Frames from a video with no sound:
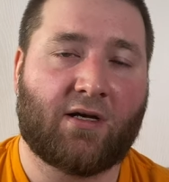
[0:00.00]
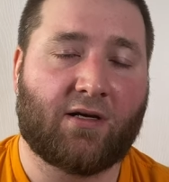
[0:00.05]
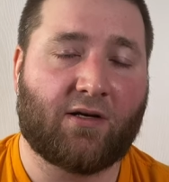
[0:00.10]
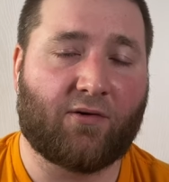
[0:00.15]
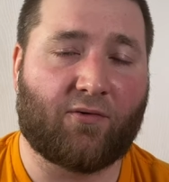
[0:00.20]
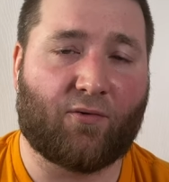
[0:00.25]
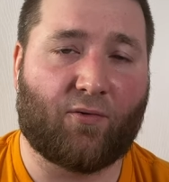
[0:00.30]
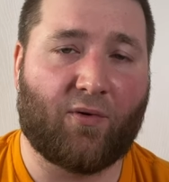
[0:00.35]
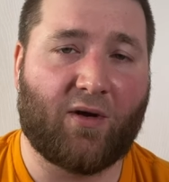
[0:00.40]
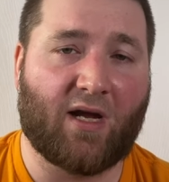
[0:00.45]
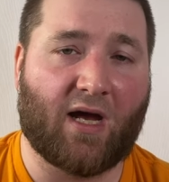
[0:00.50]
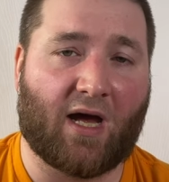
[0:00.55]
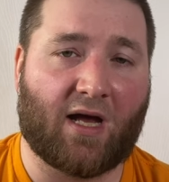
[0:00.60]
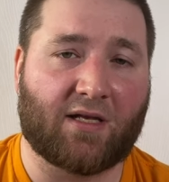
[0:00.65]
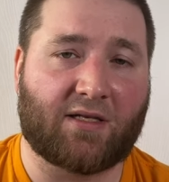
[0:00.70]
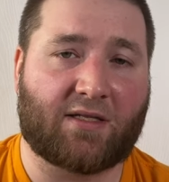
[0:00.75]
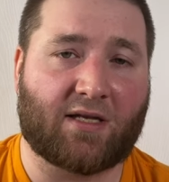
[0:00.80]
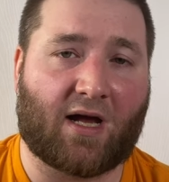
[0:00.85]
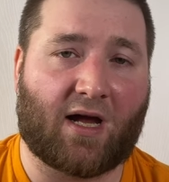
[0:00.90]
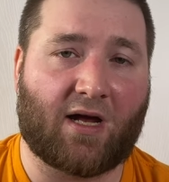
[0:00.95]

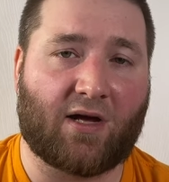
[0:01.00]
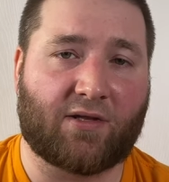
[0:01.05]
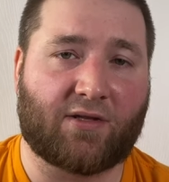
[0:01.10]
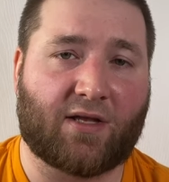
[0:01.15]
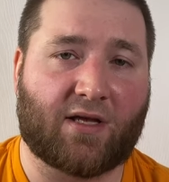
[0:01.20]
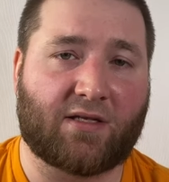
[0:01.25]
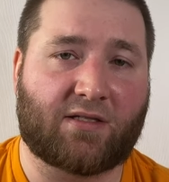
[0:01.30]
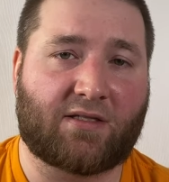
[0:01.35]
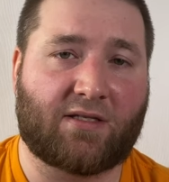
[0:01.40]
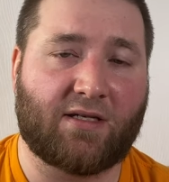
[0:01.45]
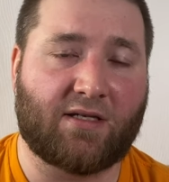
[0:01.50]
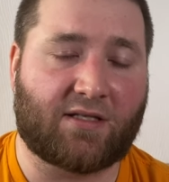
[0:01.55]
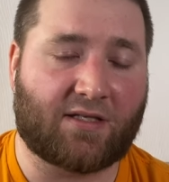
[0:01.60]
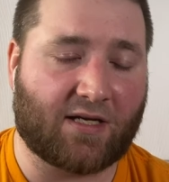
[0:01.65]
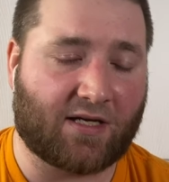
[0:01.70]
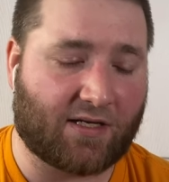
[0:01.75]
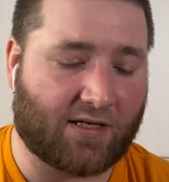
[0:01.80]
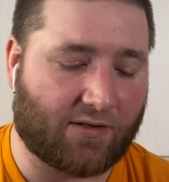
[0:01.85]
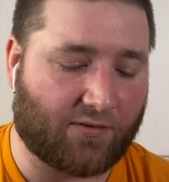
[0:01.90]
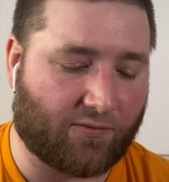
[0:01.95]
Reate dialed that
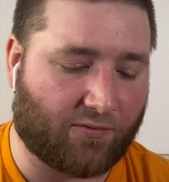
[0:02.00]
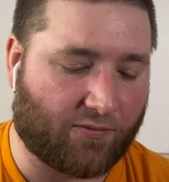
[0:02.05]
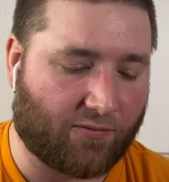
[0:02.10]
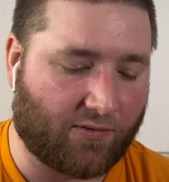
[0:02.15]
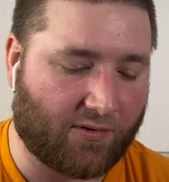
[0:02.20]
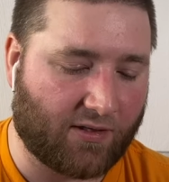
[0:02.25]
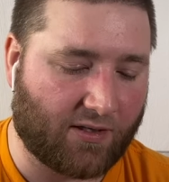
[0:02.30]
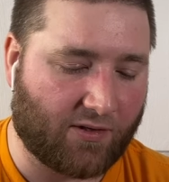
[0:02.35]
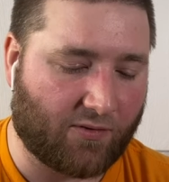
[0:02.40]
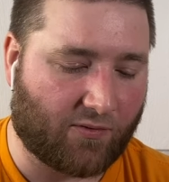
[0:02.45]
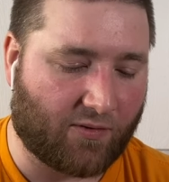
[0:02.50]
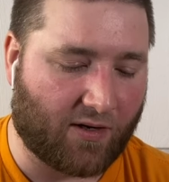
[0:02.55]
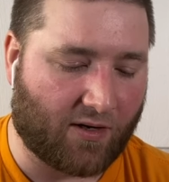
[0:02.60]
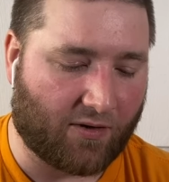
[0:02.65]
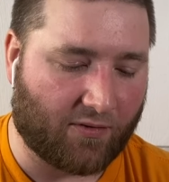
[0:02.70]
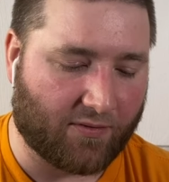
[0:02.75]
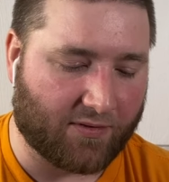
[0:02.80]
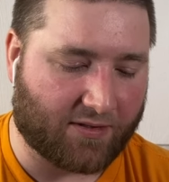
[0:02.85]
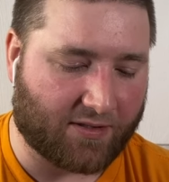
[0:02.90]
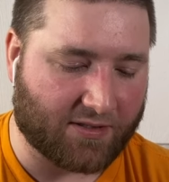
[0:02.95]
detent in really
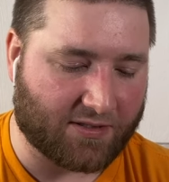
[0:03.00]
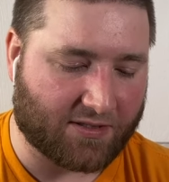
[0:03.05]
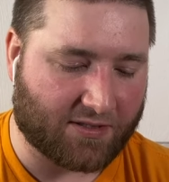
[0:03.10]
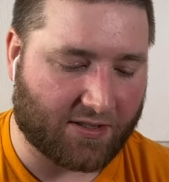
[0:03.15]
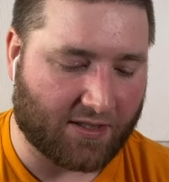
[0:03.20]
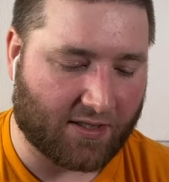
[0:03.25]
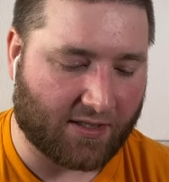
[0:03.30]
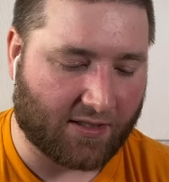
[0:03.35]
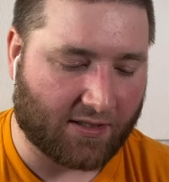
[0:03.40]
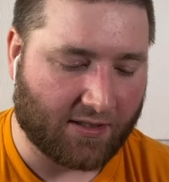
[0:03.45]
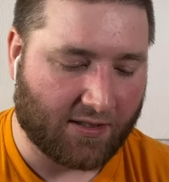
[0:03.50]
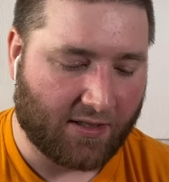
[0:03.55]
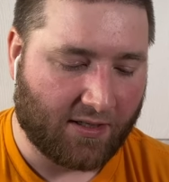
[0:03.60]
well with this thing.